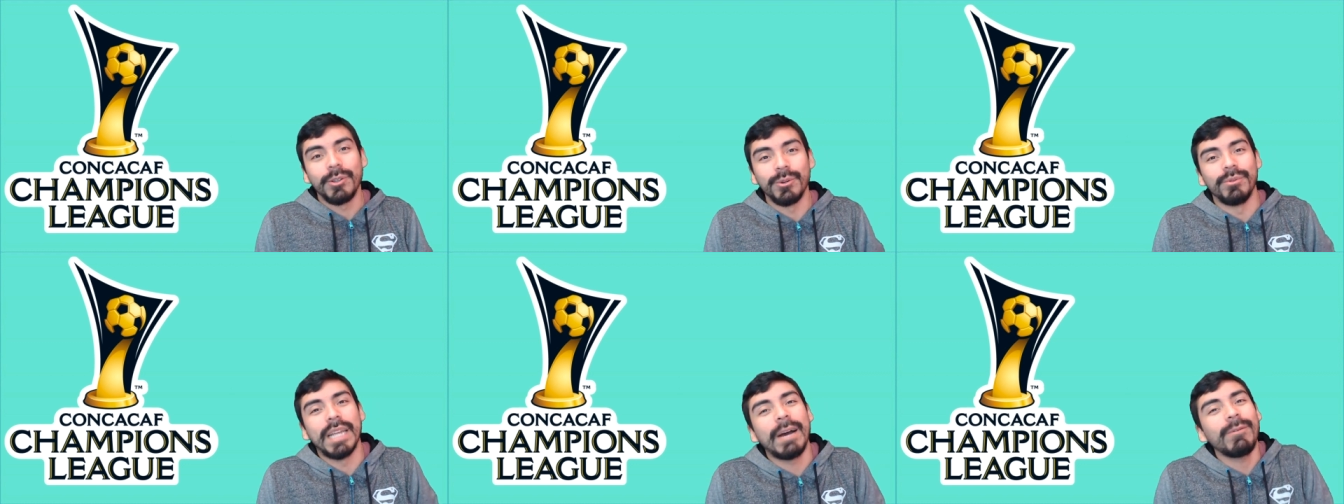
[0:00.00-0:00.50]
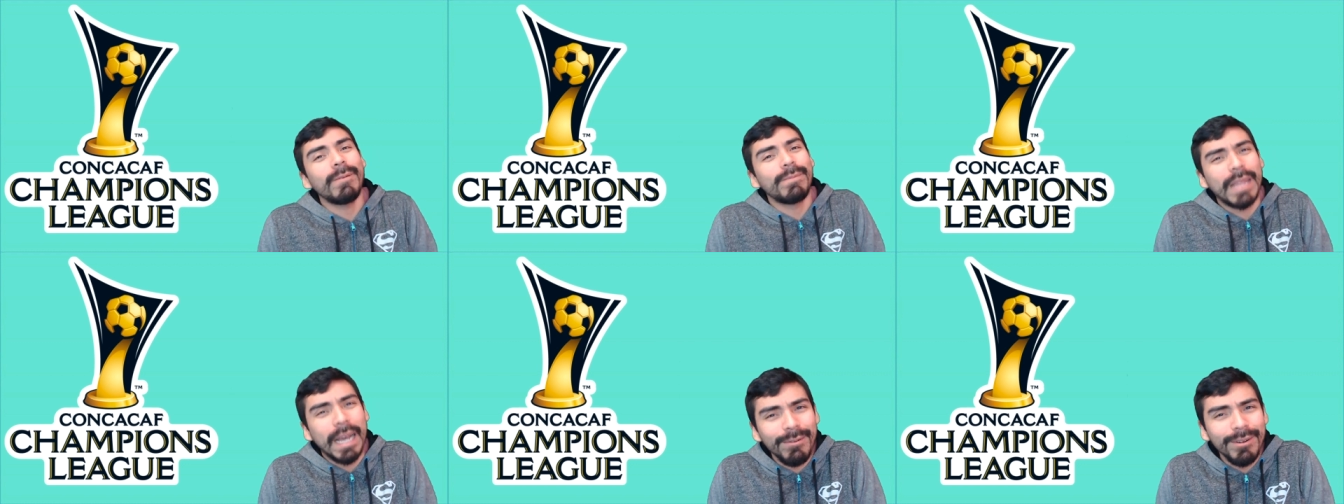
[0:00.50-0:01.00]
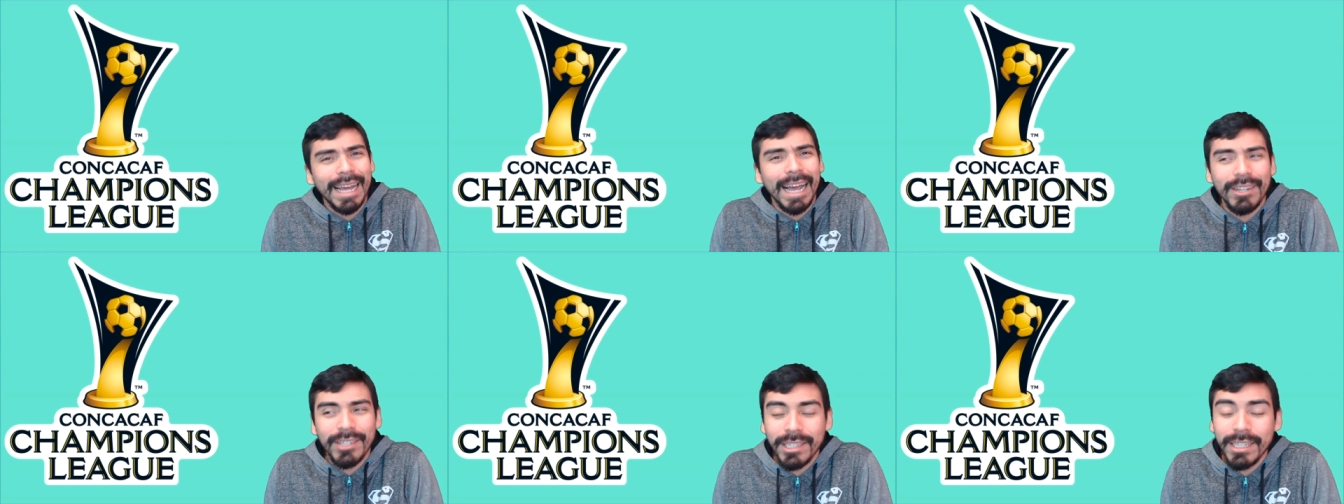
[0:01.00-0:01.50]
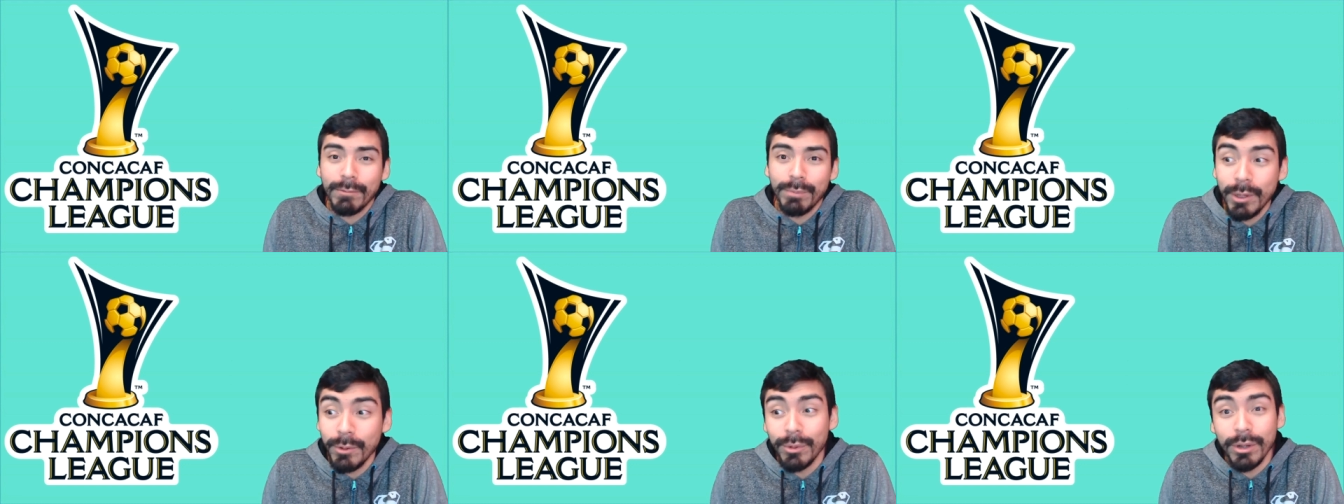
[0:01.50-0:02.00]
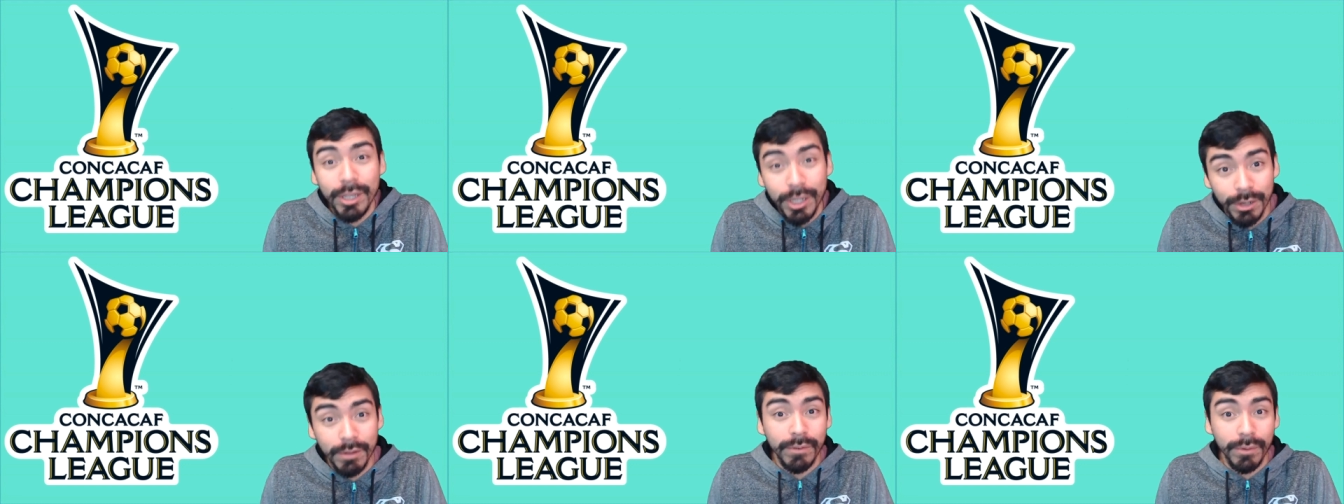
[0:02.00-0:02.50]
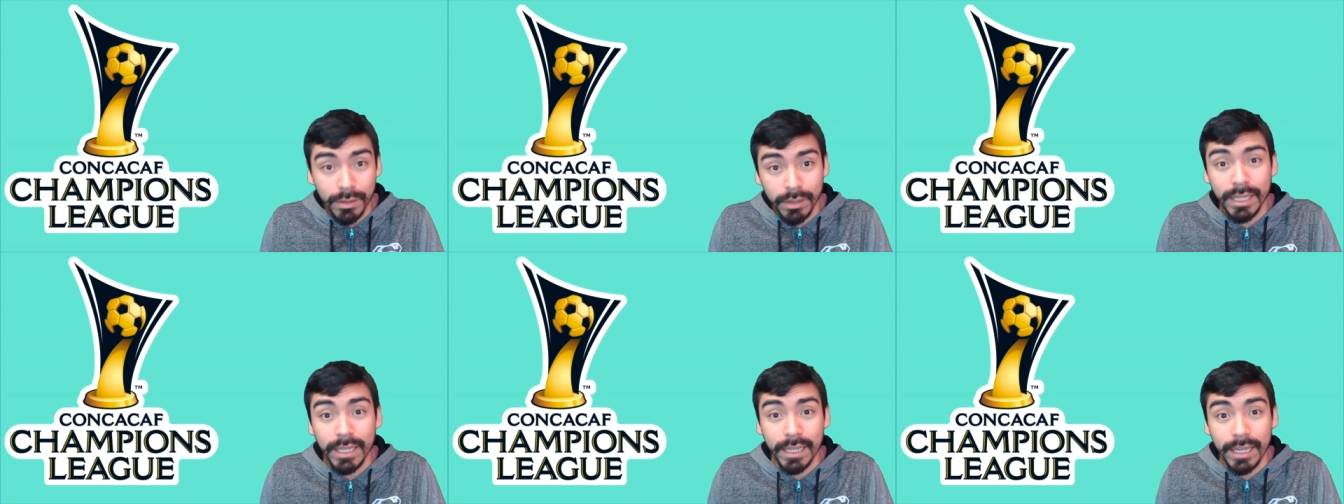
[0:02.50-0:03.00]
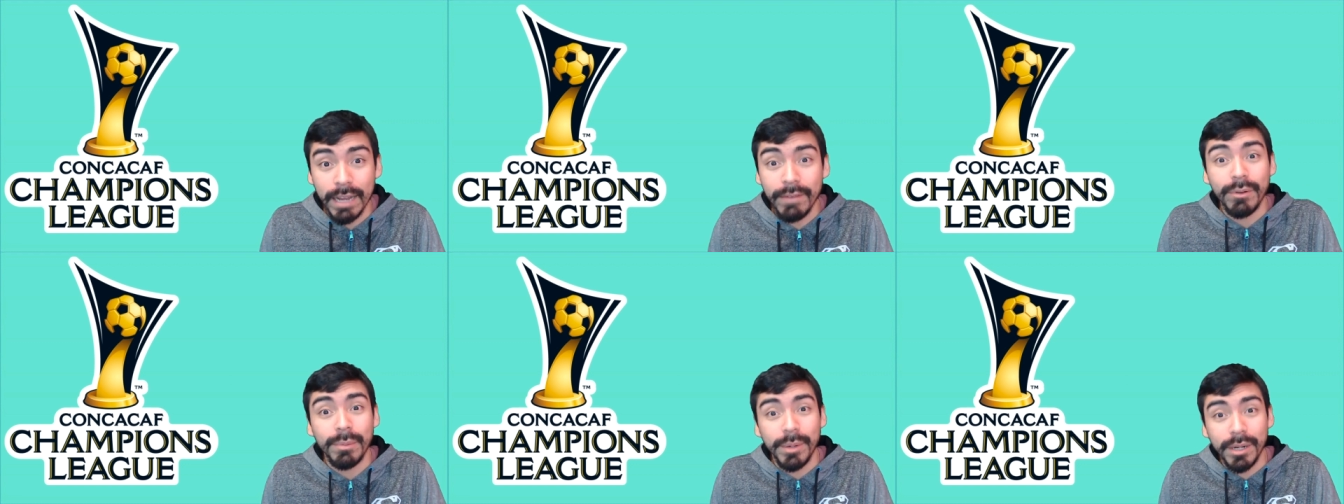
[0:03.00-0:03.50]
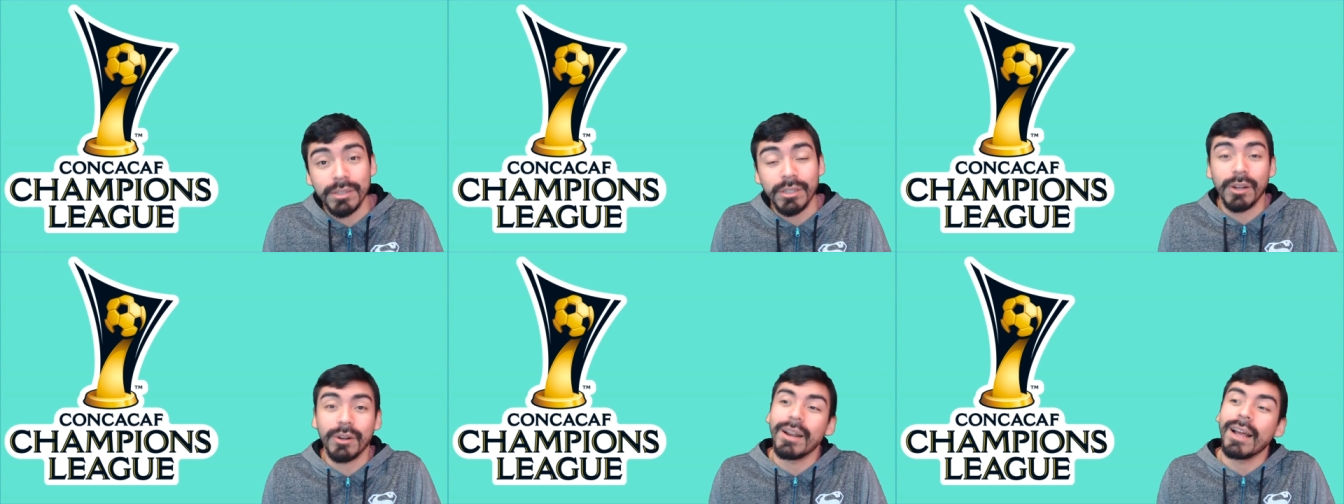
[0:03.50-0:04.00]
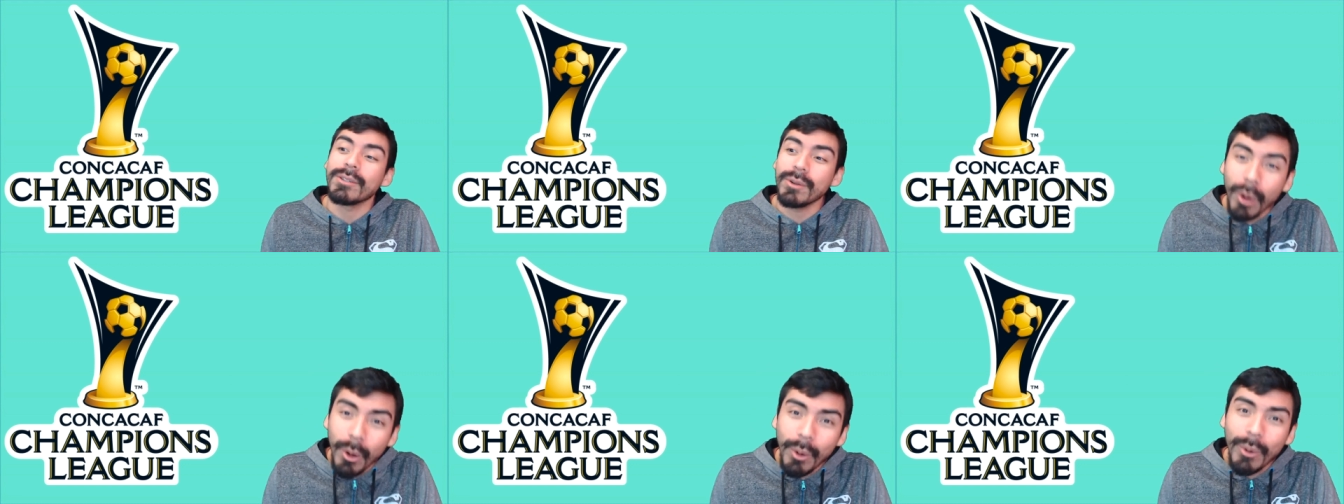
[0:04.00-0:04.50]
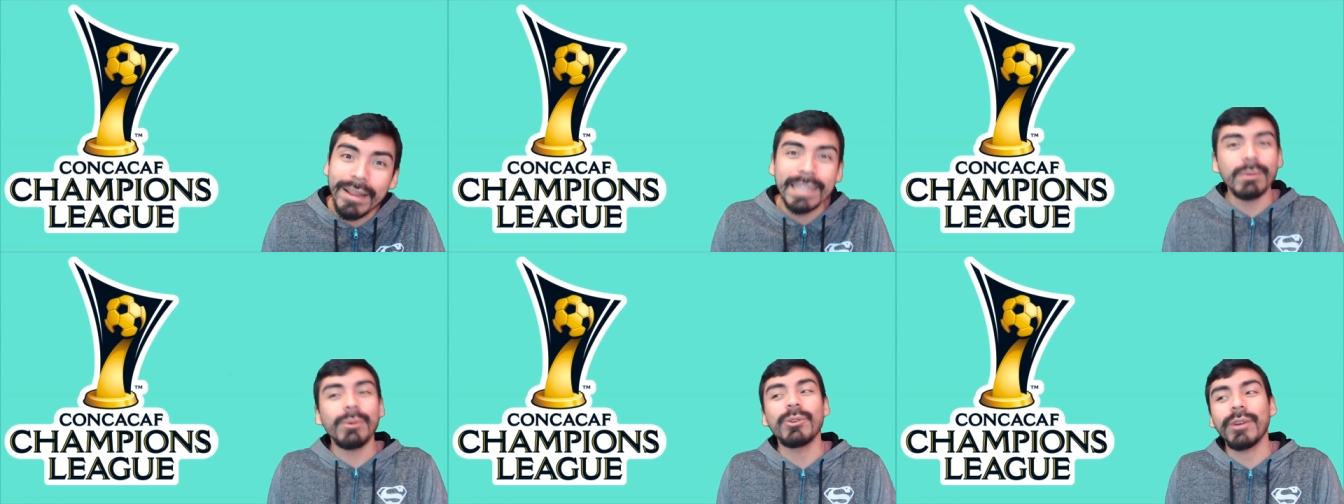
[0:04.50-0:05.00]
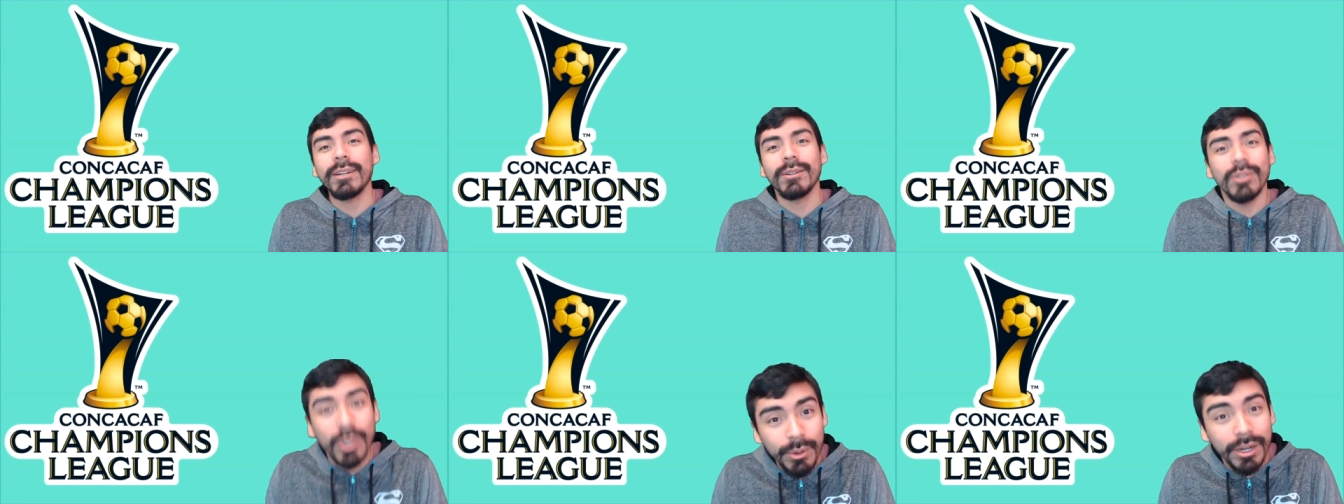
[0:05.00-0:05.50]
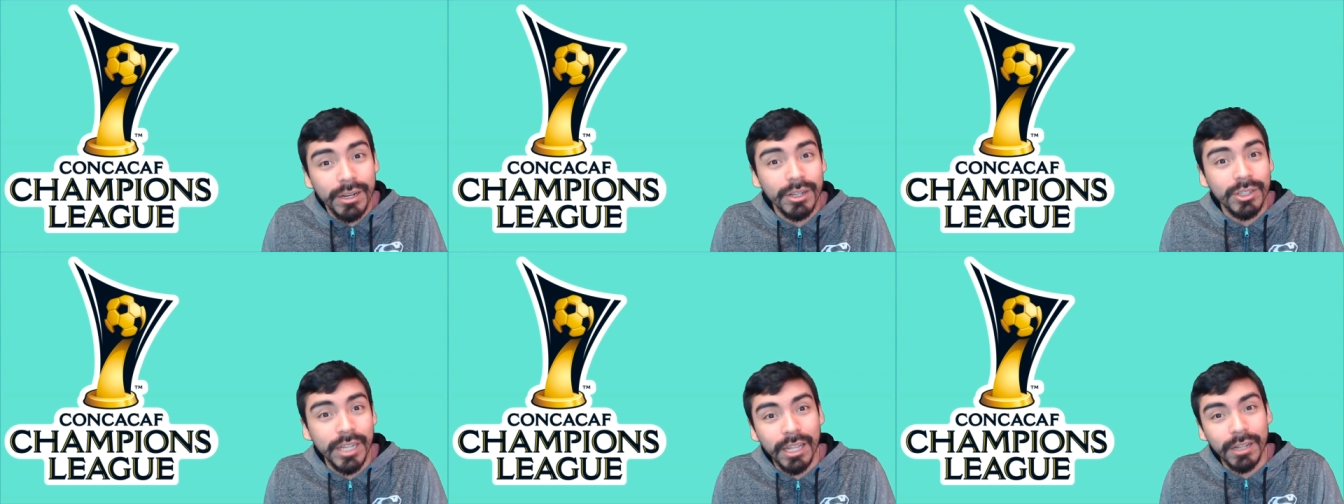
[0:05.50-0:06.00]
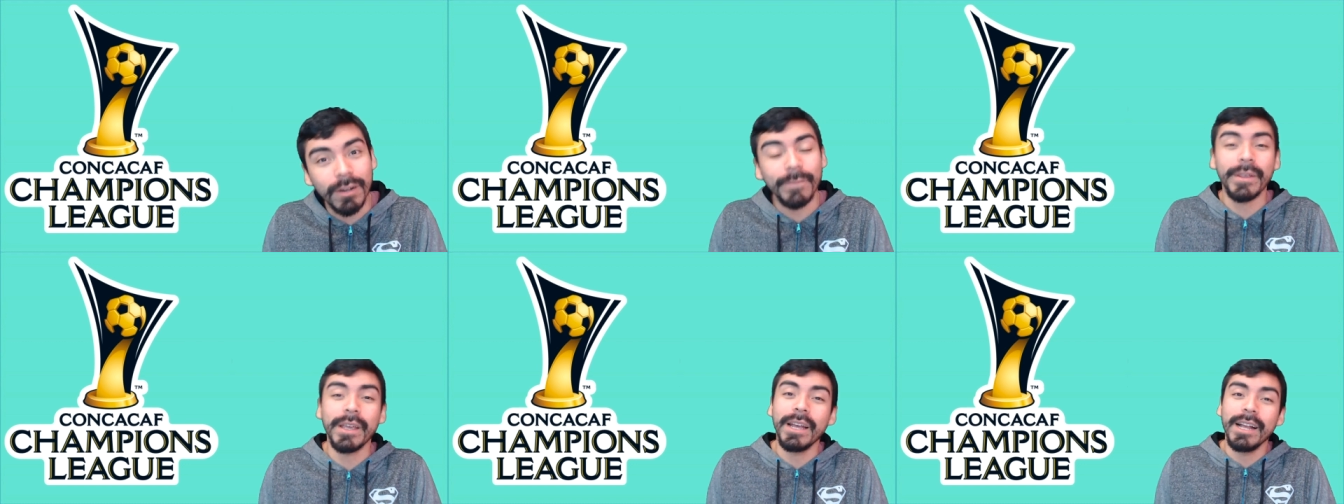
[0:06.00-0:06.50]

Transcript: Dude, that would that would actually be really good for the league and for American soccer as a whole, and that's what we're trying to do here in this channel.